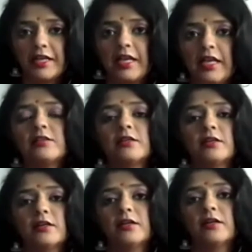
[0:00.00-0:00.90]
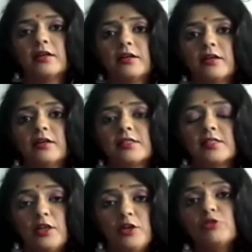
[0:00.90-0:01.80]
create
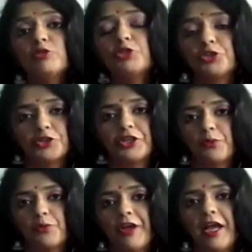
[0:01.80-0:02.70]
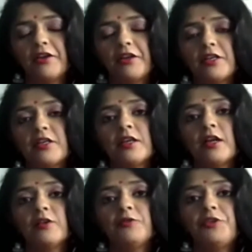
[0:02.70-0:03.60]
a solution wherein
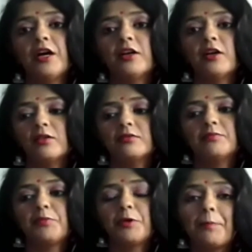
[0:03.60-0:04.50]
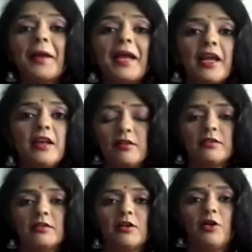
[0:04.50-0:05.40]
we are
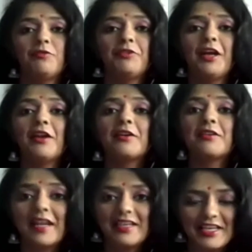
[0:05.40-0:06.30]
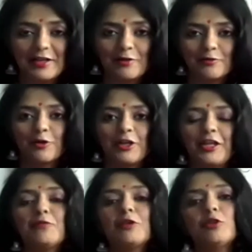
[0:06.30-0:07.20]
prepared or we are ready
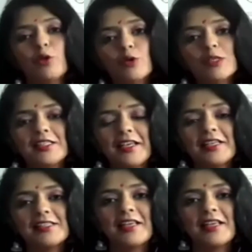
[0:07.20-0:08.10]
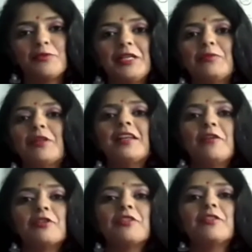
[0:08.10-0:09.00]
for even those things that we
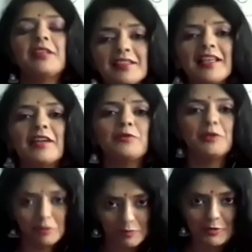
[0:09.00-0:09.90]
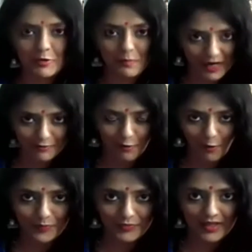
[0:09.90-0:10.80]
will never think that we will be prepared
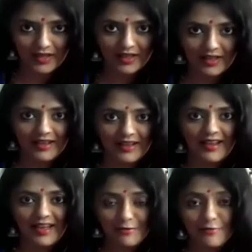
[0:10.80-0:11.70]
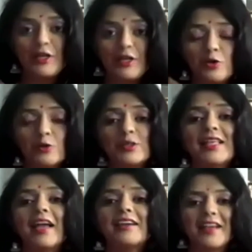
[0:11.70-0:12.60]
for, if we
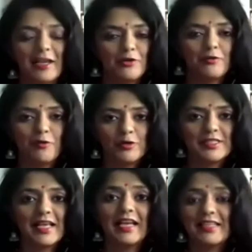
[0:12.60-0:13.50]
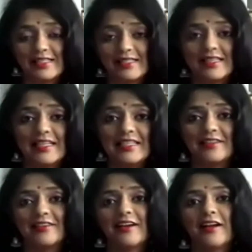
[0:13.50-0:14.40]
use that kind of foresight as a
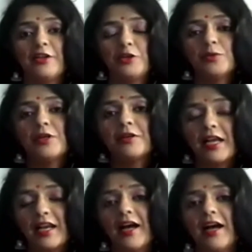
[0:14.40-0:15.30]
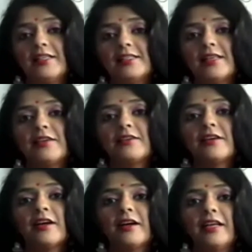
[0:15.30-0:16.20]
leader, you will realize
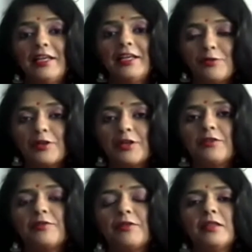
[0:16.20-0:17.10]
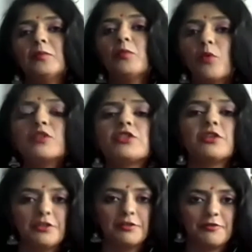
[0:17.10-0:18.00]
that even in the most
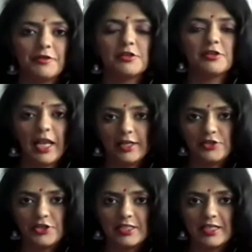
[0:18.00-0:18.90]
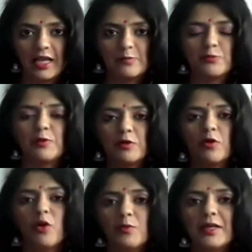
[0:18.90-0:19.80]
difficult or challenging times, we
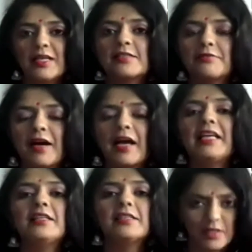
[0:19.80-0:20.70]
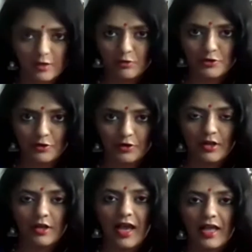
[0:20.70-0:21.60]
will always find a solution.
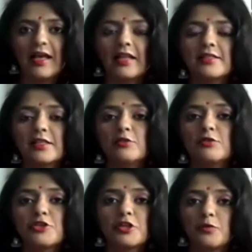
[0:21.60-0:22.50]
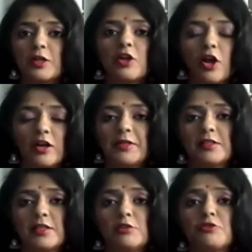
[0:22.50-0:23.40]
And that solution will
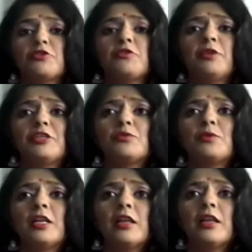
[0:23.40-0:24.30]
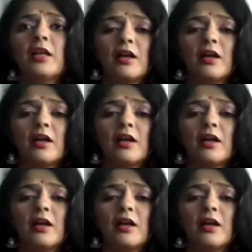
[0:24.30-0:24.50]
not be a solution which will